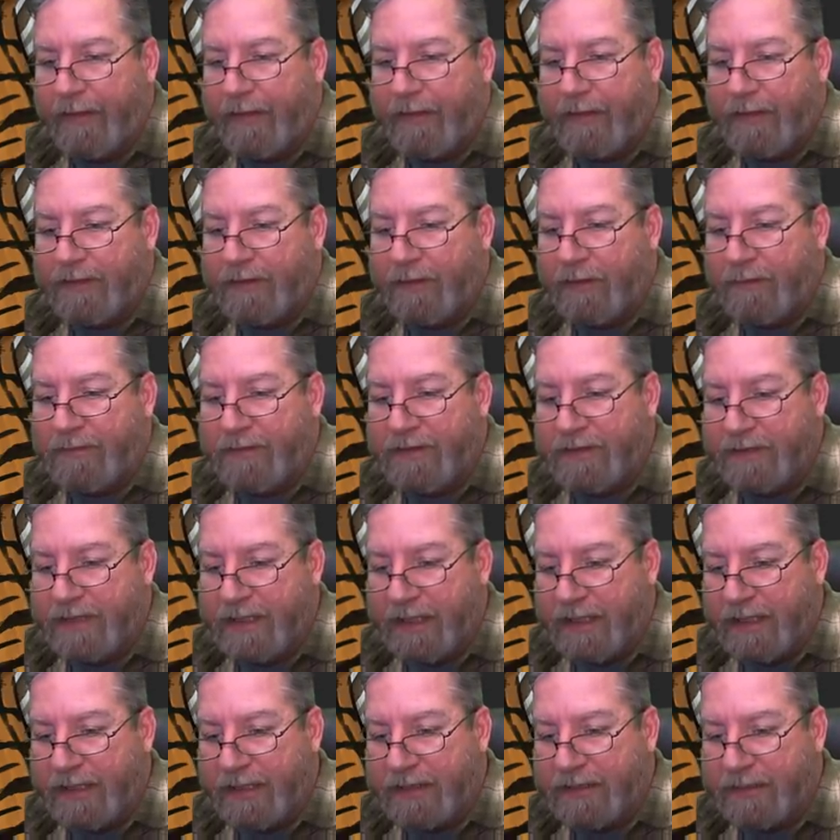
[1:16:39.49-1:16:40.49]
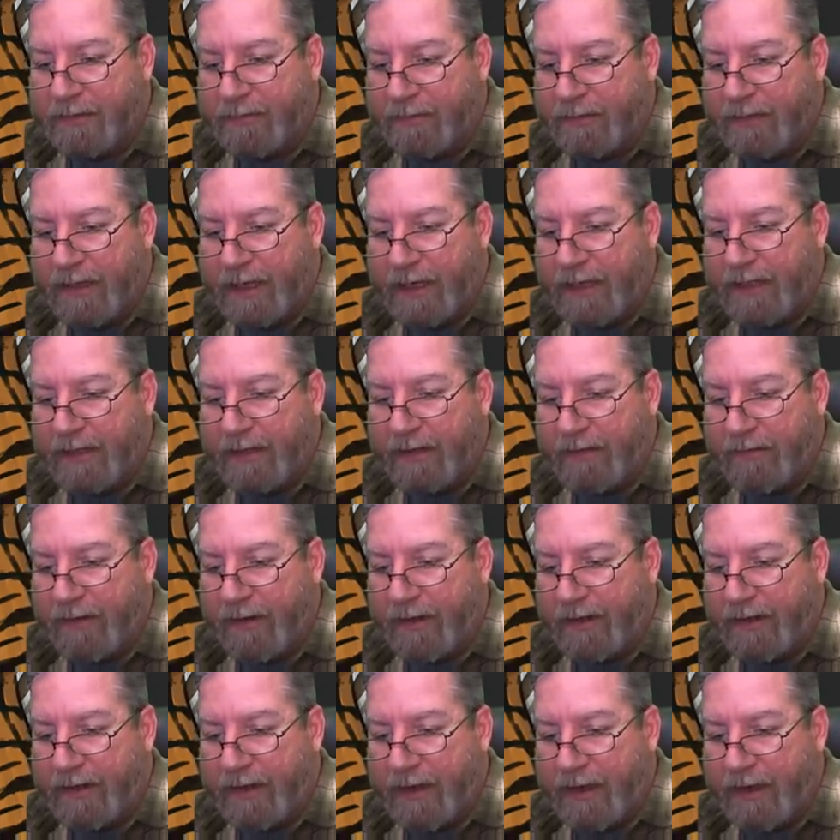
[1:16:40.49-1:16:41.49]
So I'm just hitting some lighting
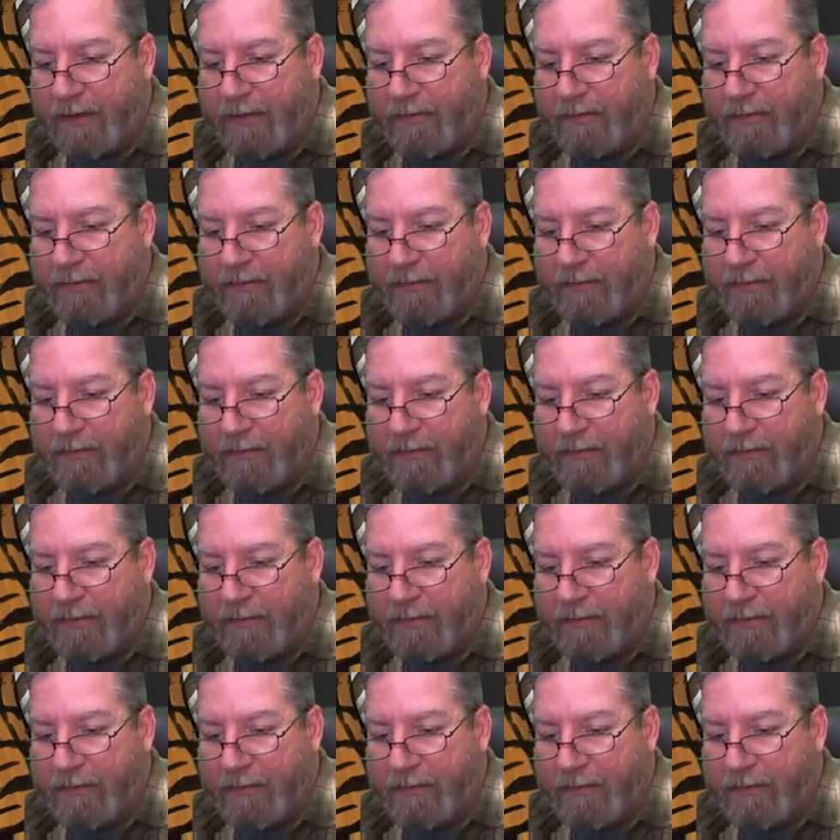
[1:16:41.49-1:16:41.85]
right now.